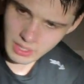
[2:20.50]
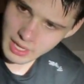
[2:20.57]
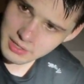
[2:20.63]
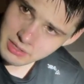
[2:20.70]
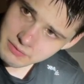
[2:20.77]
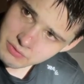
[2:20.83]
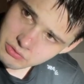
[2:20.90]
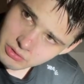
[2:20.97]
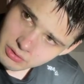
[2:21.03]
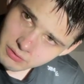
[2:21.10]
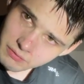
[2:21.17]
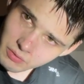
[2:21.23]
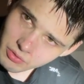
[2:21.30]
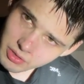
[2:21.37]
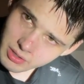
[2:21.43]
I didn't even drink a
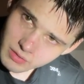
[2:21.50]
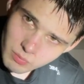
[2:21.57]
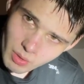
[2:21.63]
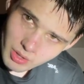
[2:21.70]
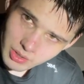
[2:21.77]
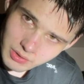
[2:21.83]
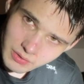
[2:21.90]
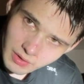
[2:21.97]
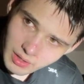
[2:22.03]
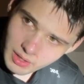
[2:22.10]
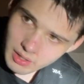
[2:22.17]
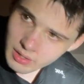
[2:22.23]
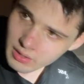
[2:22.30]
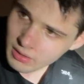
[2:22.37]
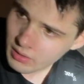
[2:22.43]
full thing of water today.
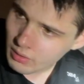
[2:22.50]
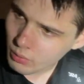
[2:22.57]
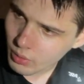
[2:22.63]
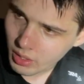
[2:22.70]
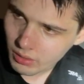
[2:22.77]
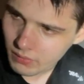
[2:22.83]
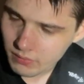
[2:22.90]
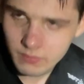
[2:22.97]
Well,